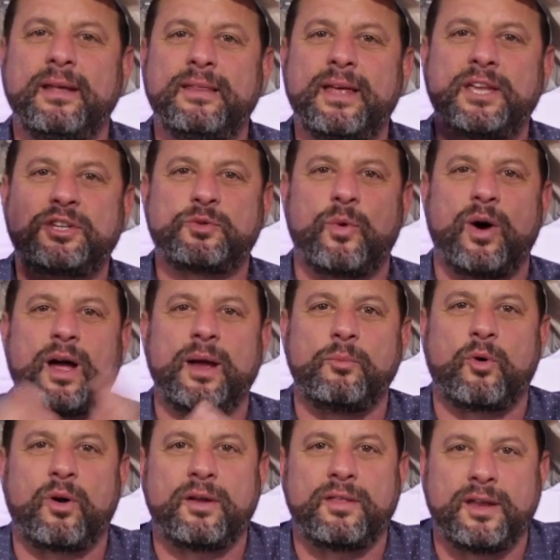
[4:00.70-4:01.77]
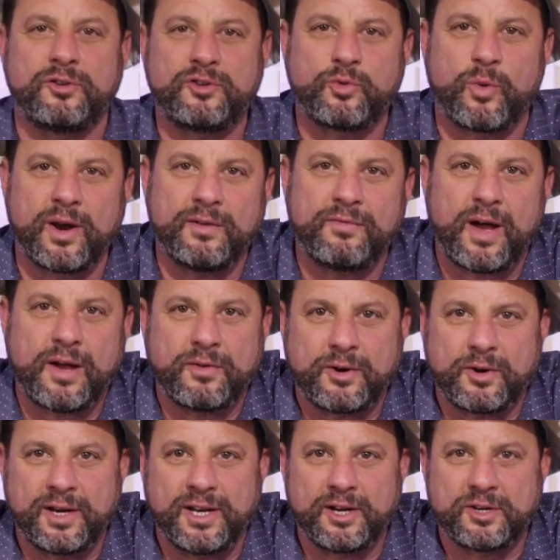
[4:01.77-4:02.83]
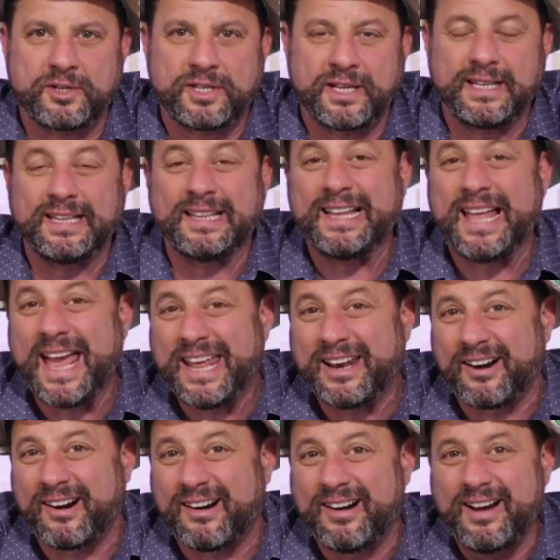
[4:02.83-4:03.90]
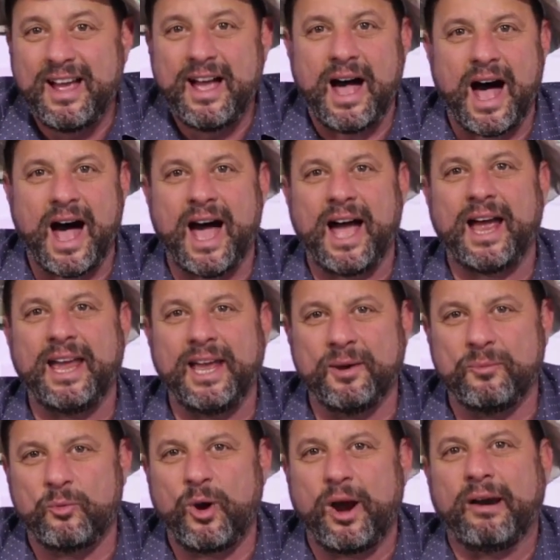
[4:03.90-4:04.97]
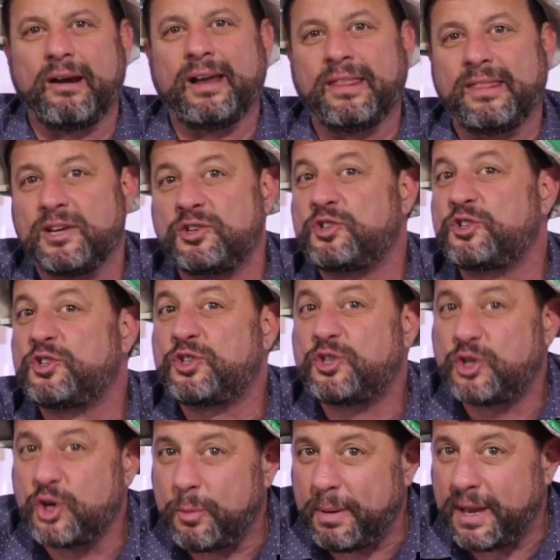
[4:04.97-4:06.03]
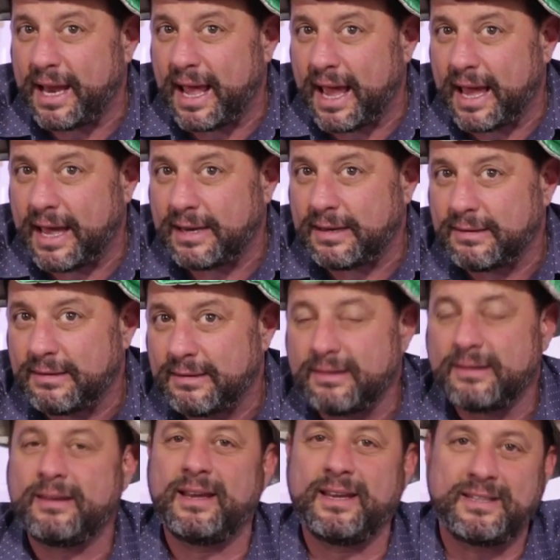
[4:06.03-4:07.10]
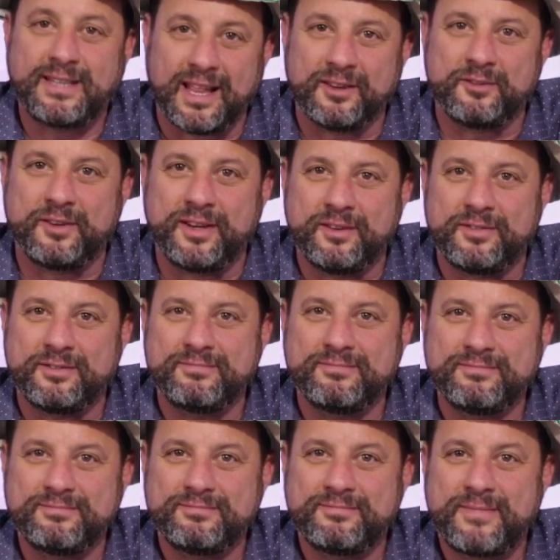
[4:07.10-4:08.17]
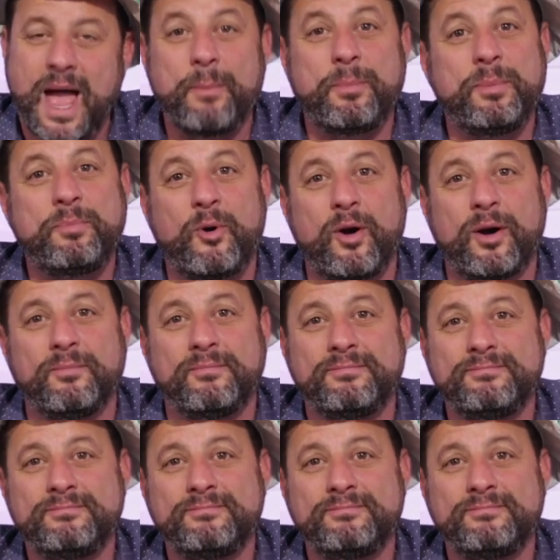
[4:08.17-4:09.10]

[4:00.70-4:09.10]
And that's why more than 2,500 years later, I am wearing this stupid hat in Tel Aviv. Happy Purim.